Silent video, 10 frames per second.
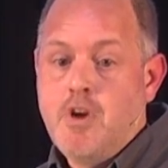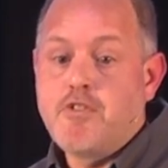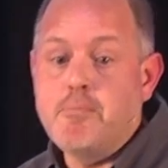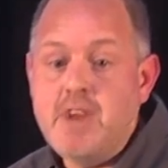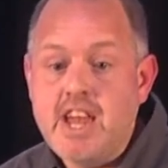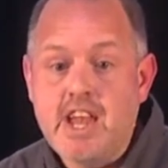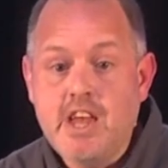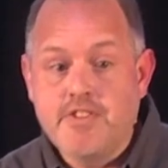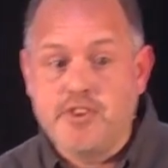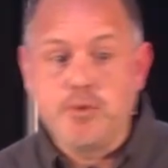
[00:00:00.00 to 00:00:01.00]
For
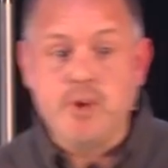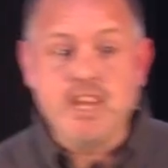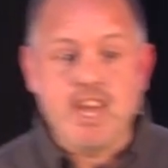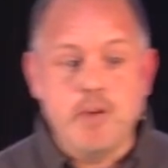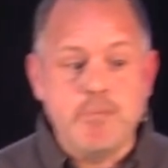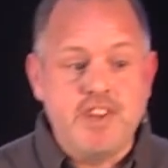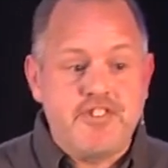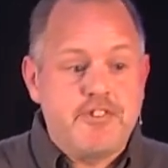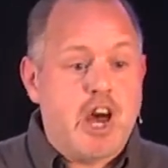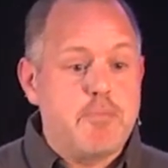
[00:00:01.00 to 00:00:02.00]
me, this week, it meant
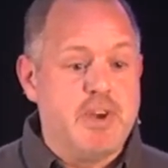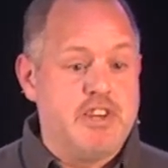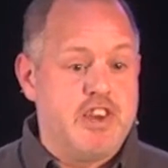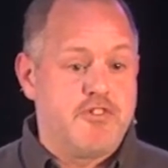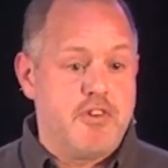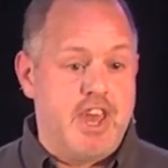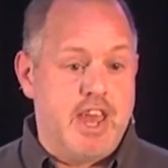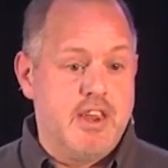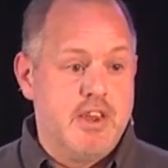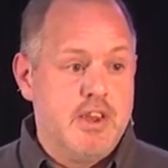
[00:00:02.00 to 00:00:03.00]
stopping yesterday.